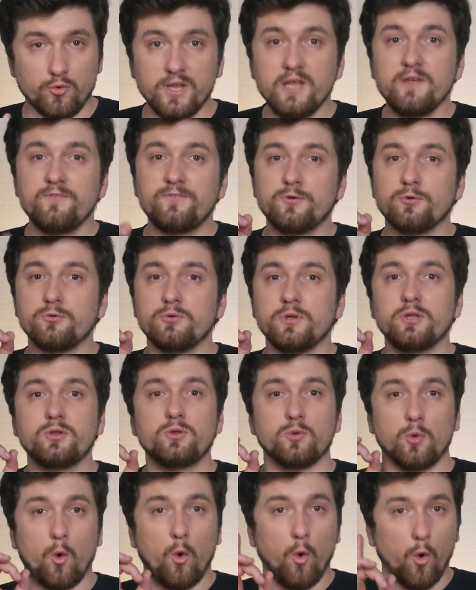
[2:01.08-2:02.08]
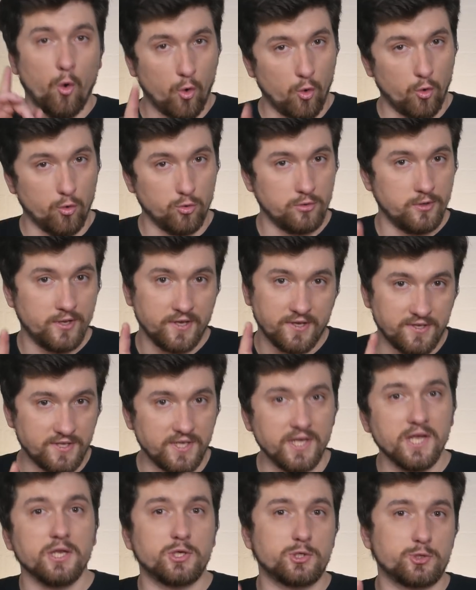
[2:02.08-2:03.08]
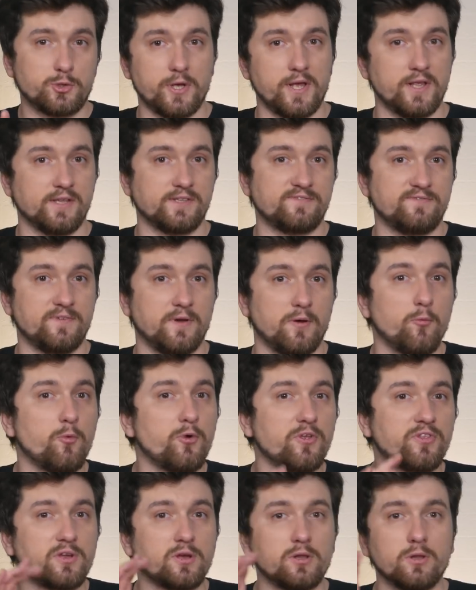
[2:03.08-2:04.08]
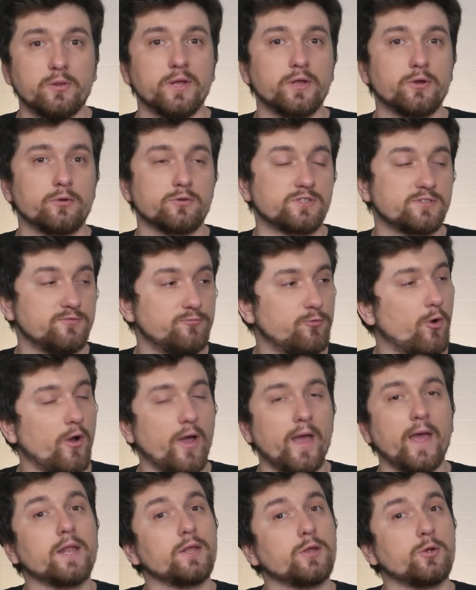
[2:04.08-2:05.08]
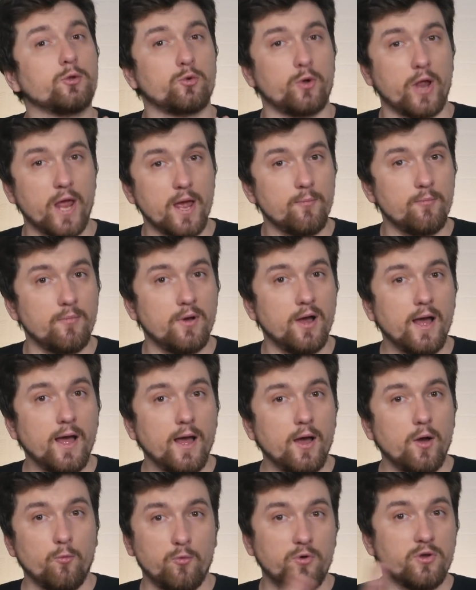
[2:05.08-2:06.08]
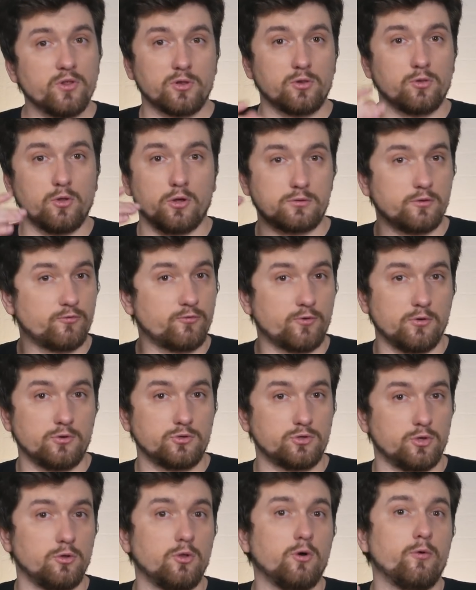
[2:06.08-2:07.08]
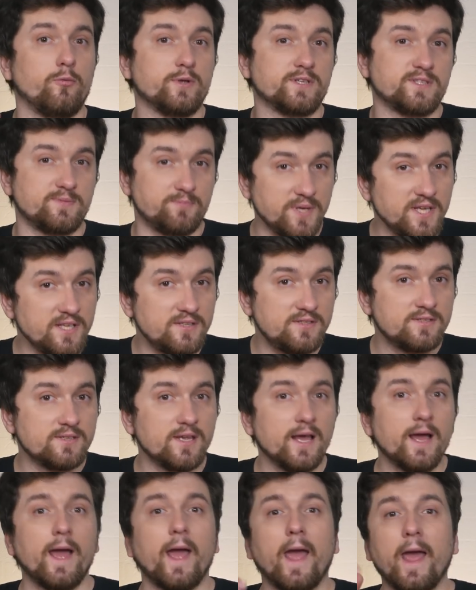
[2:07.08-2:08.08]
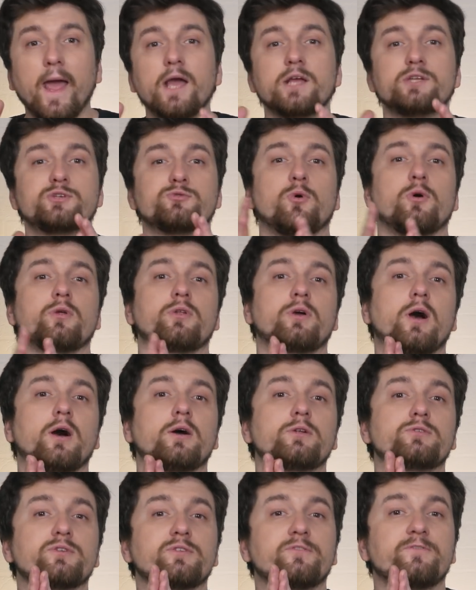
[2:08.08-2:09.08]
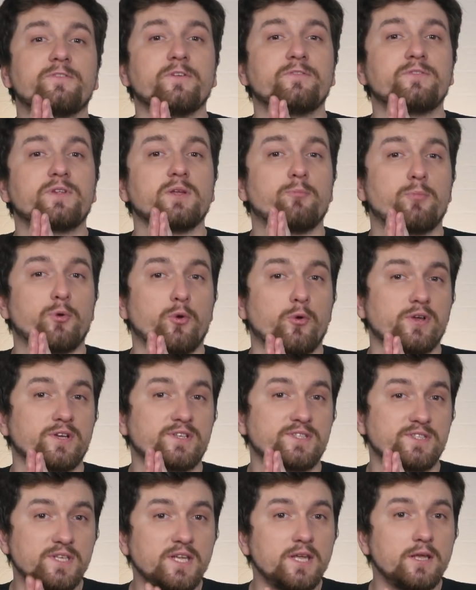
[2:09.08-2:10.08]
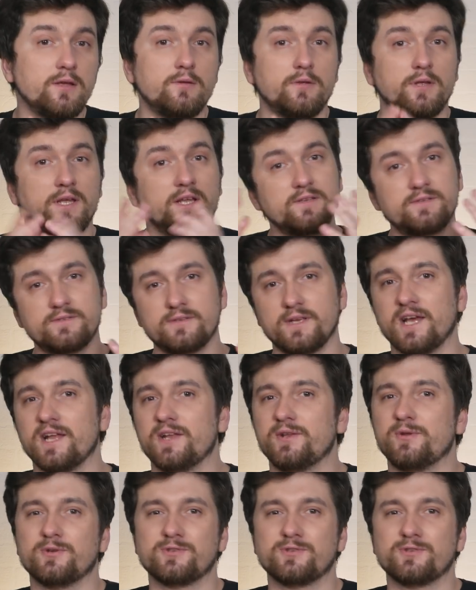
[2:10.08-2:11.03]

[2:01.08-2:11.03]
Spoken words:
if you need only heat transfer with clearance for any RAM, with a lot of control over speeds, H150 Pro XT is at your